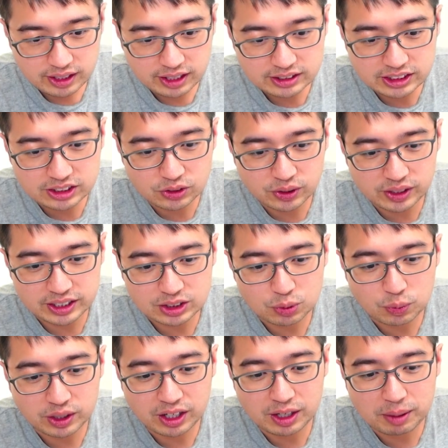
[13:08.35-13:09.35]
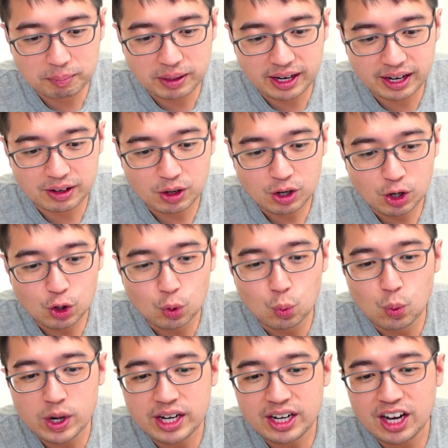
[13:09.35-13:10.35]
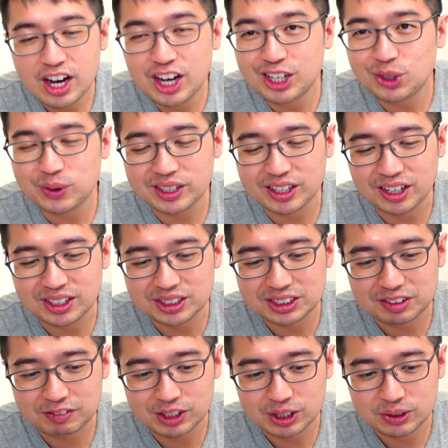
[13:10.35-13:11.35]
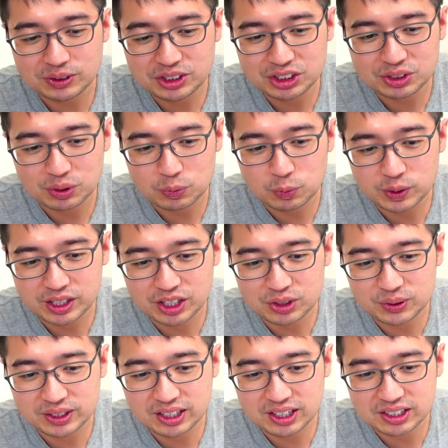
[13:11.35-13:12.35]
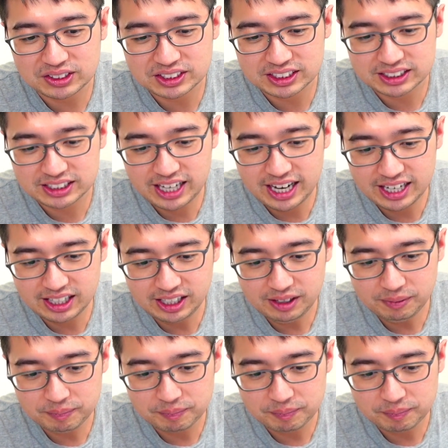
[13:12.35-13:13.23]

Let's do this. We're gonna buy $100 of Doge, $100 exactly.